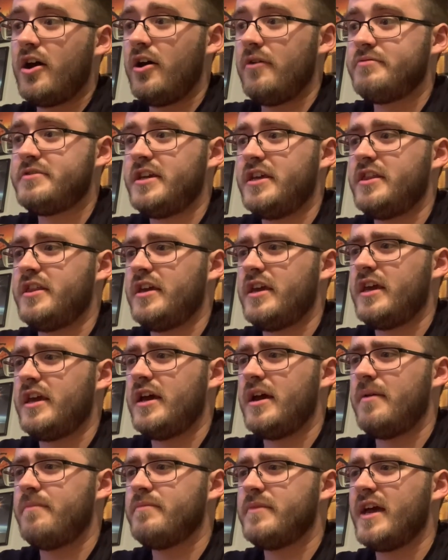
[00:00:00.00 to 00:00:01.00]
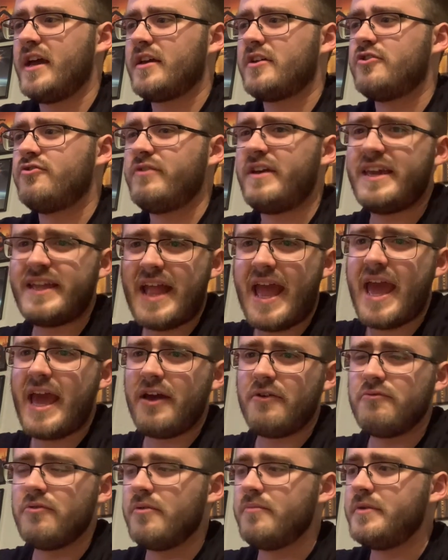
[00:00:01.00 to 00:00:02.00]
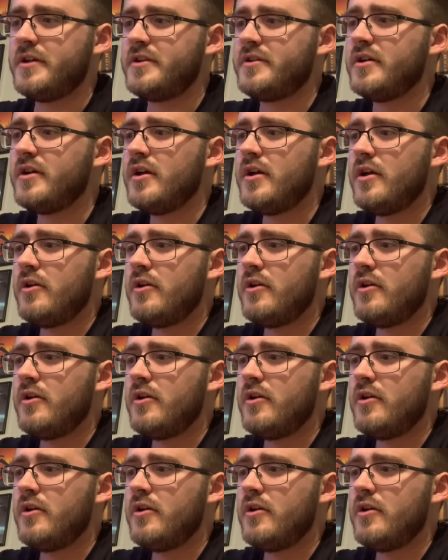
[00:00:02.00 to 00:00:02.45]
obviously the um, that green hair woman.